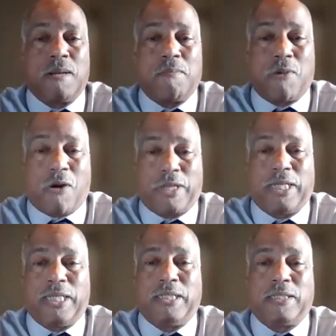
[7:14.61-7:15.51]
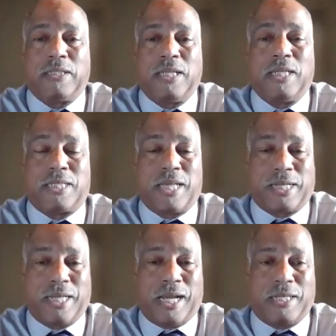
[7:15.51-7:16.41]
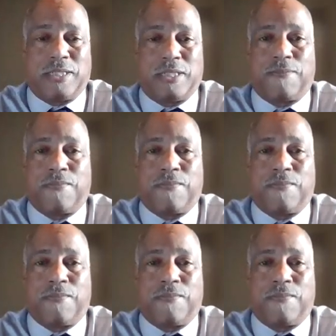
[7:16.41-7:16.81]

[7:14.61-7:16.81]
marketing, and technology.